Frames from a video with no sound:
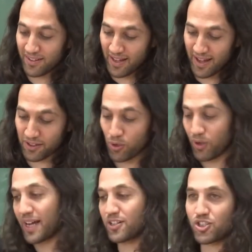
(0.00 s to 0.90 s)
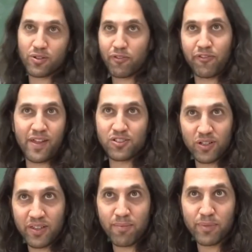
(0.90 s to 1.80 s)
a collection of natural
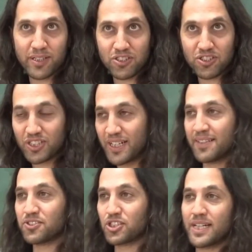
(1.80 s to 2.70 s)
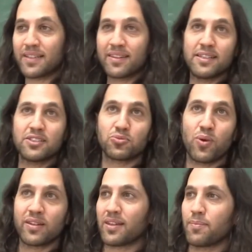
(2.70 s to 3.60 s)
numbers and say this
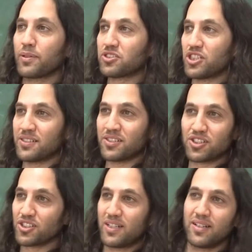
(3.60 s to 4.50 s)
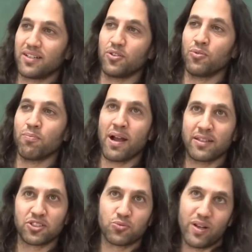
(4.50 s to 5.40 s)
one represents,
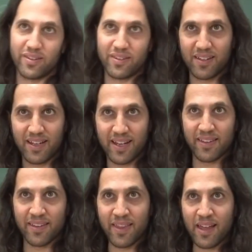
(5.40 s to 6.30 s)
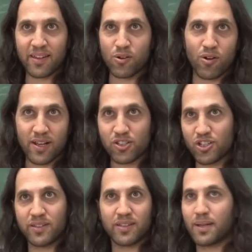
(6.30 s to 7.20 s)
minus 1. And another collection
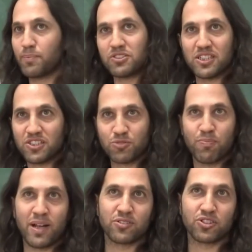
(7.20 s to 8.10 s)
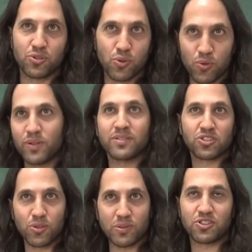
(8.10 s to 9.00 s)
that represents minus 2 and
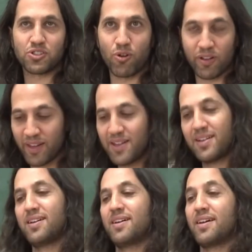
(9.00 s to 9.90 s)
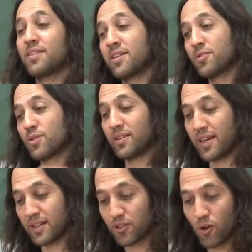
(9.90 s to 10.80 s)
so on and so on. And then you can take
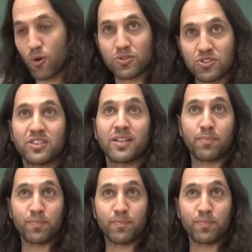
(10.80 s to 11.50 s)
those and